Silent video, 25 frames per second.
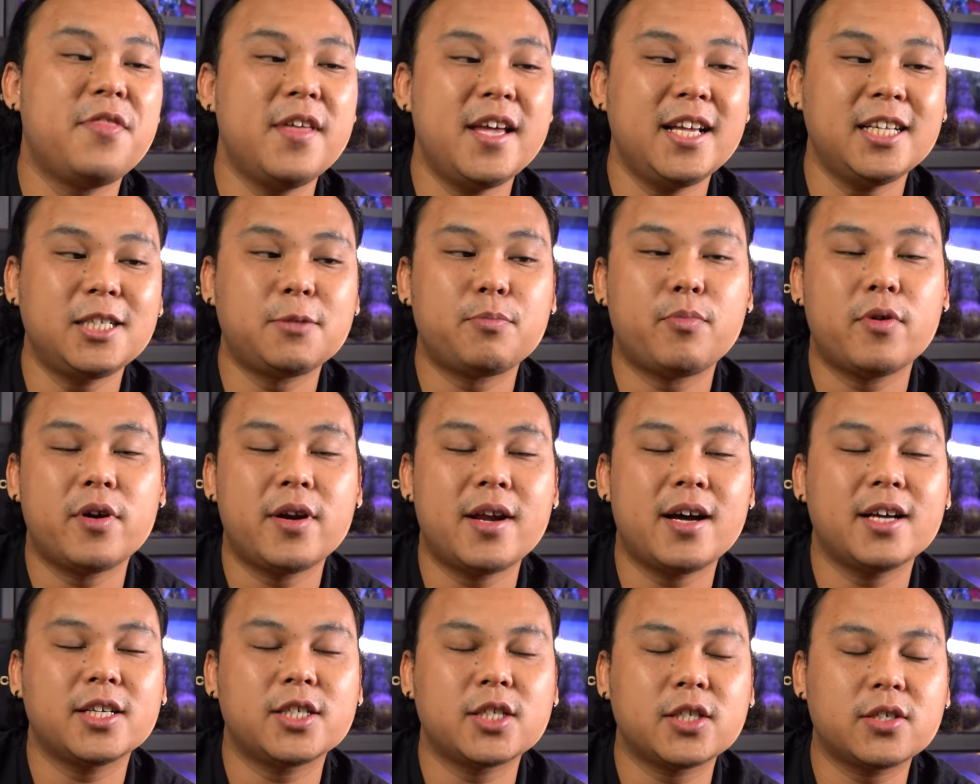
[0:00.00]
this
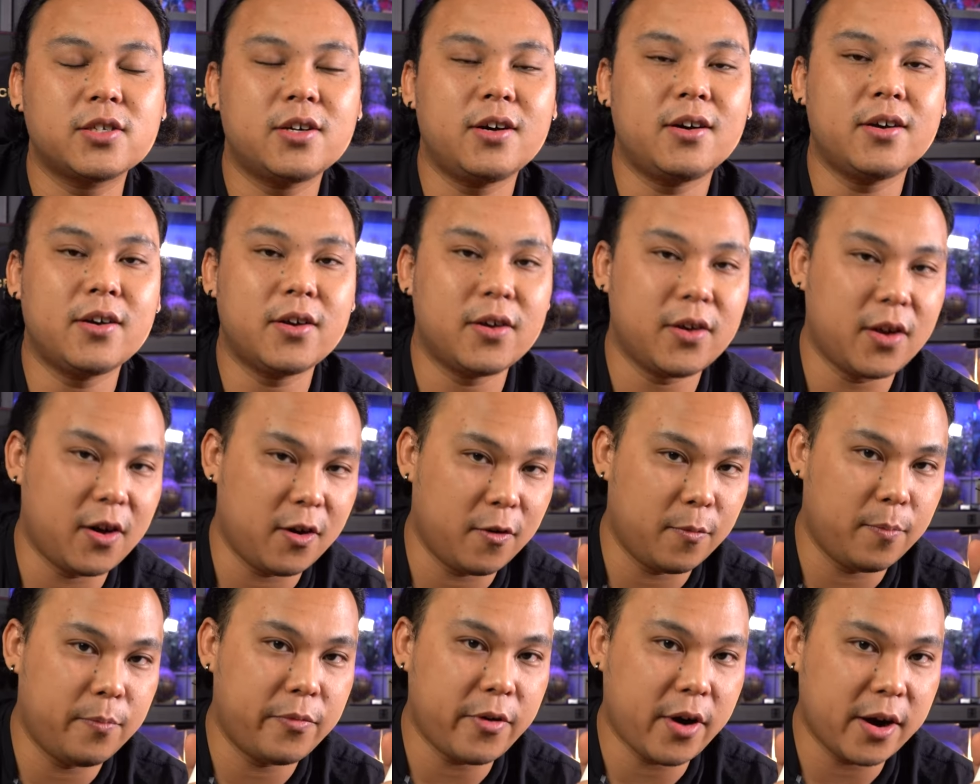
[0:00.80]
product scored a lot
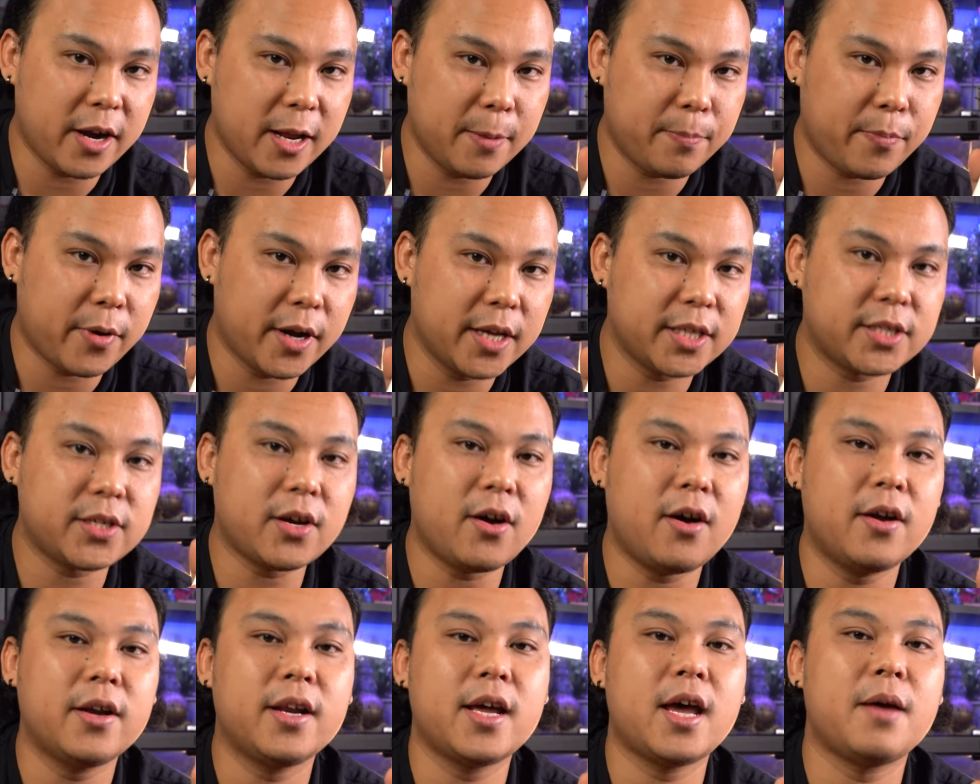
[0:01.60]
of brownie points
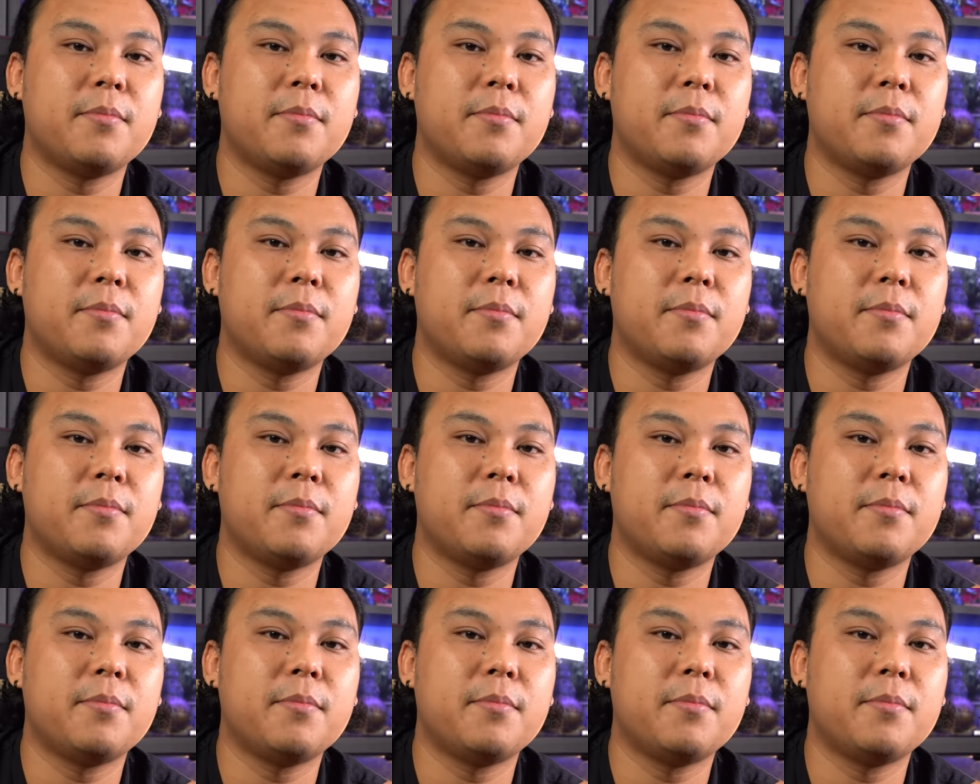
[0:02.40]
on the